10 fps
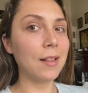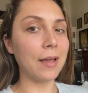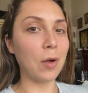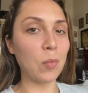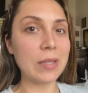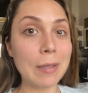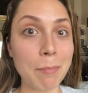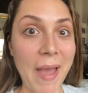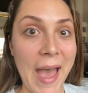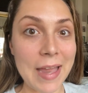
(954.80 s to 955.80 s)
like a really
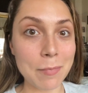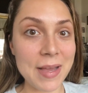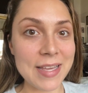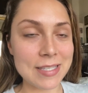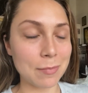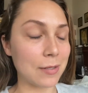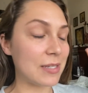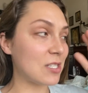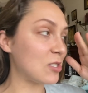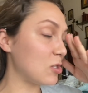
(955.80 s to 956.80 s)
bad mess, I'm going
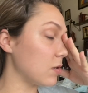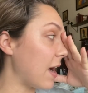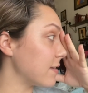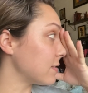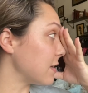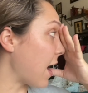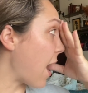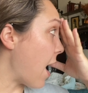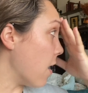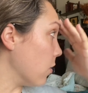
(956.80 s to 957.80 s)
to be stressed
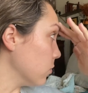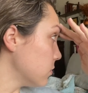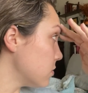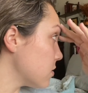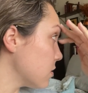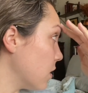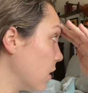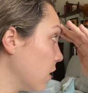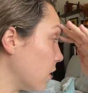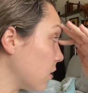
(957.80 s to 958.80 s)
out.
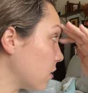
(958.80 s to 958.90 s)
Ugh.